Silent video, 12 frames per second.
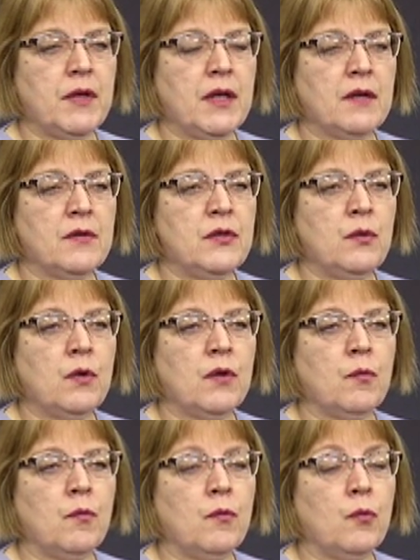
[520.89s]
and you
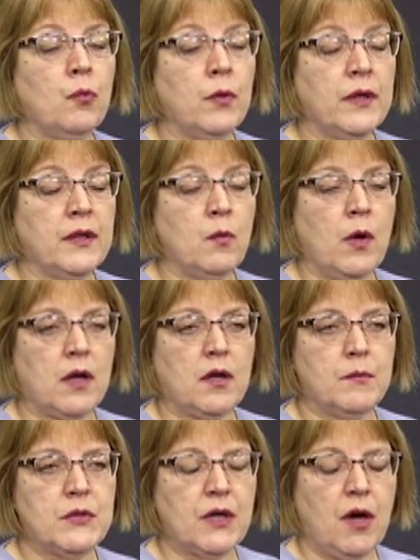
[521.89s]
are really
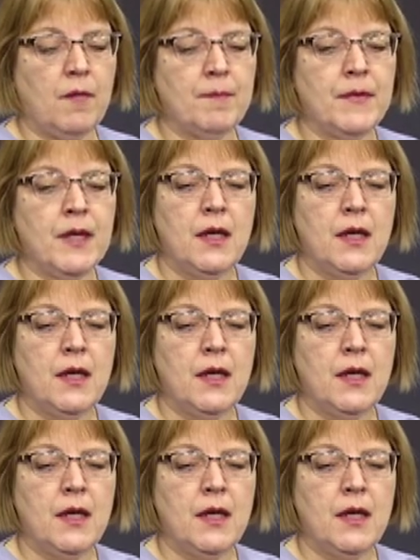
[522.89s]
welcome to come.